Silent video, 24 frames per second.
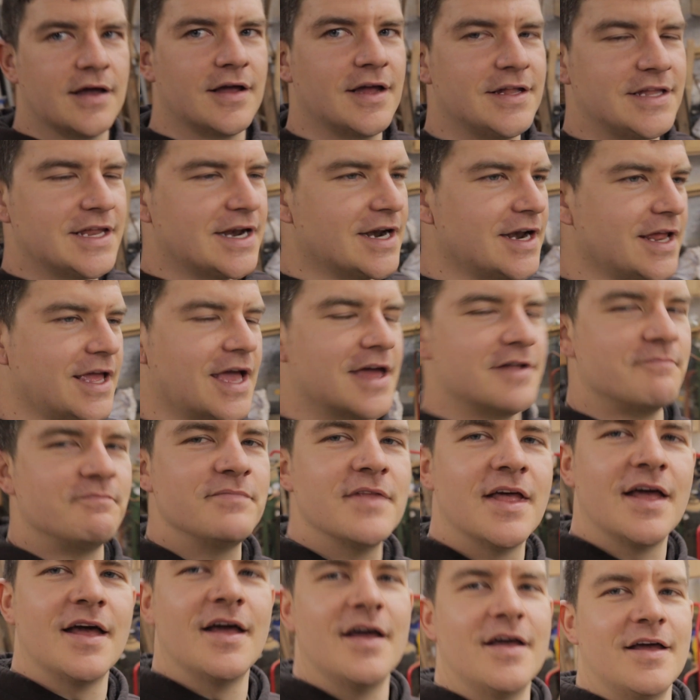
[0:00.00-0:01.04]
I did it again.
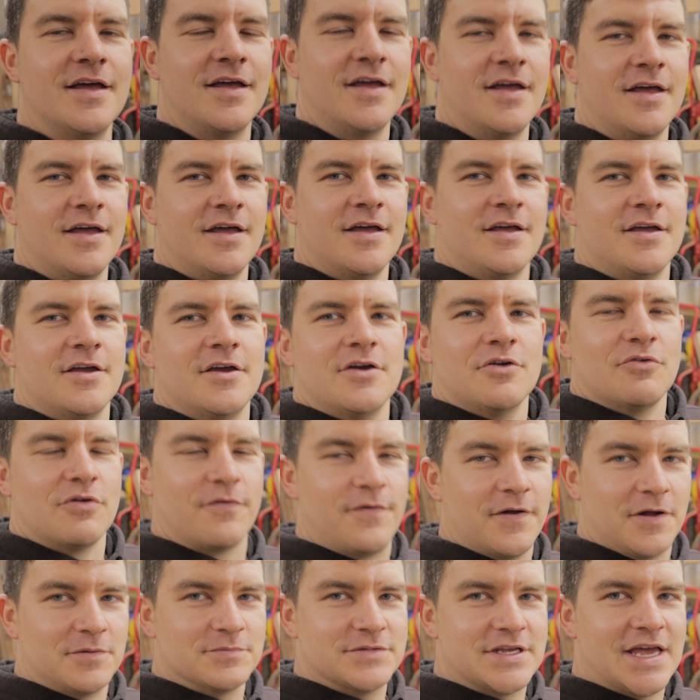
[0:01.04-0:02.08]
We're
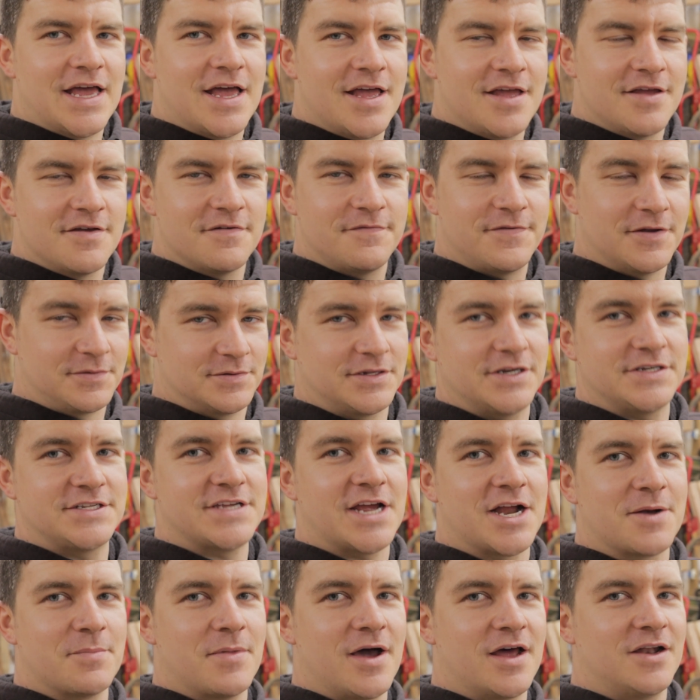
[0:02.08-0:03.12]
filmed an
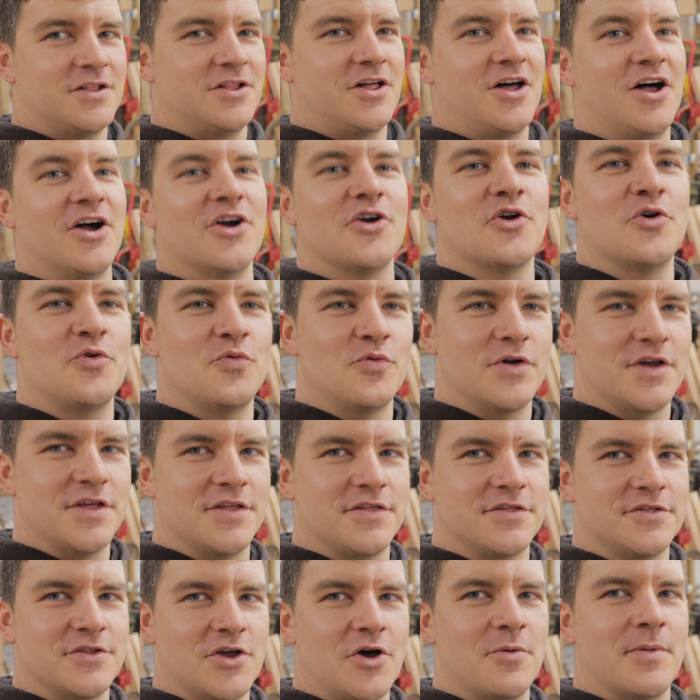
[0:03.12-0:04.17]
entire monologue
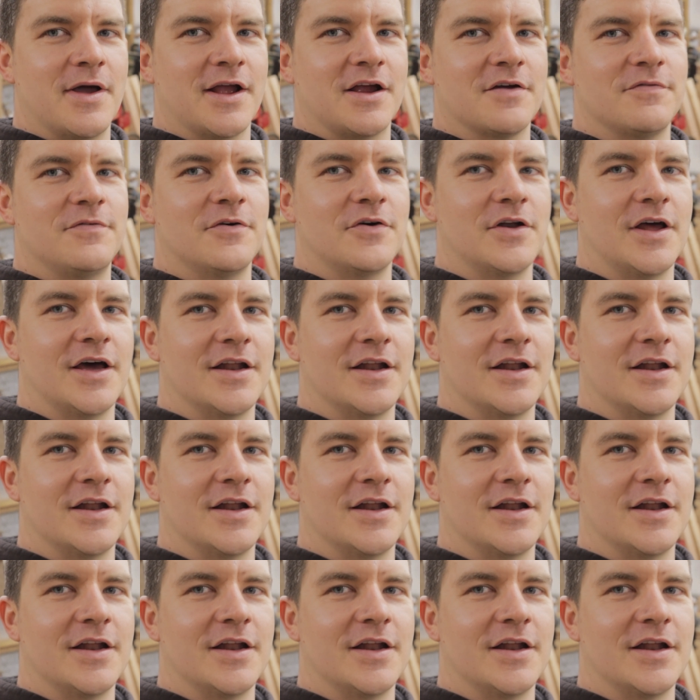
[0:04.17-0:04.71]
with no microphone